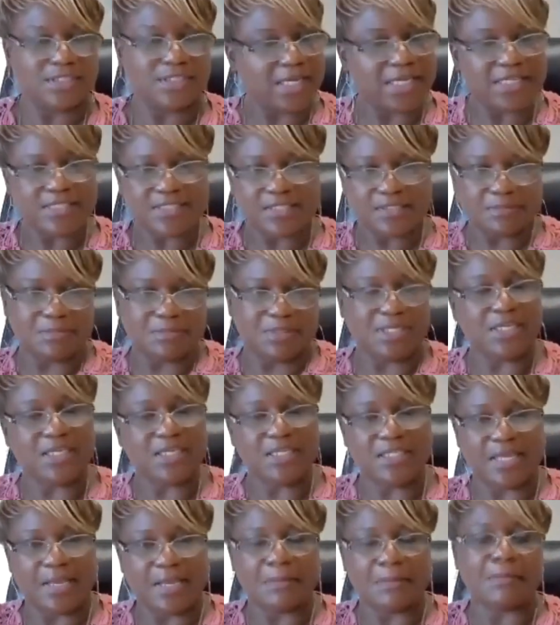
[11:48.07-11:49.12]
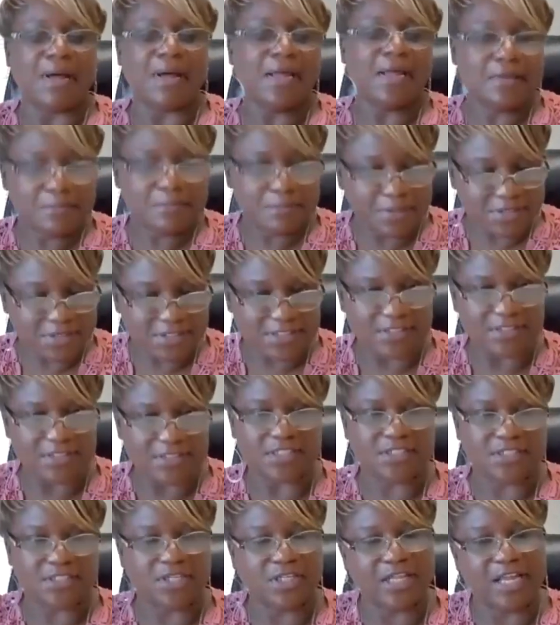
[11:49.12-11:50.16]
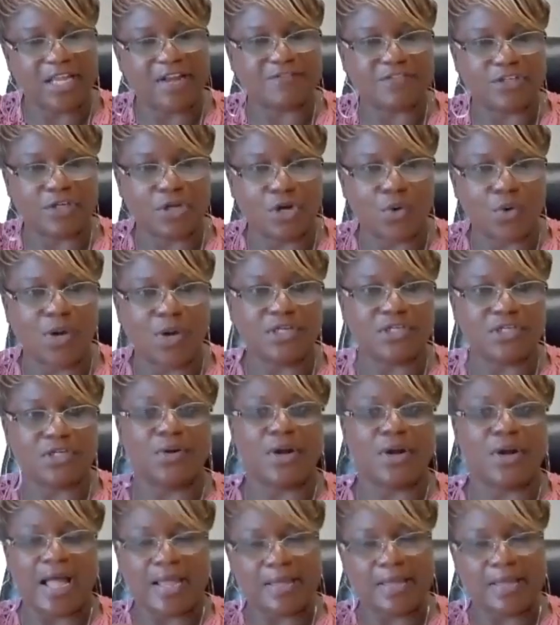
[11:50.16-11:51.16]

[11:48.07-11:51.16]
that doesn't mean that my business necessarily have to go under.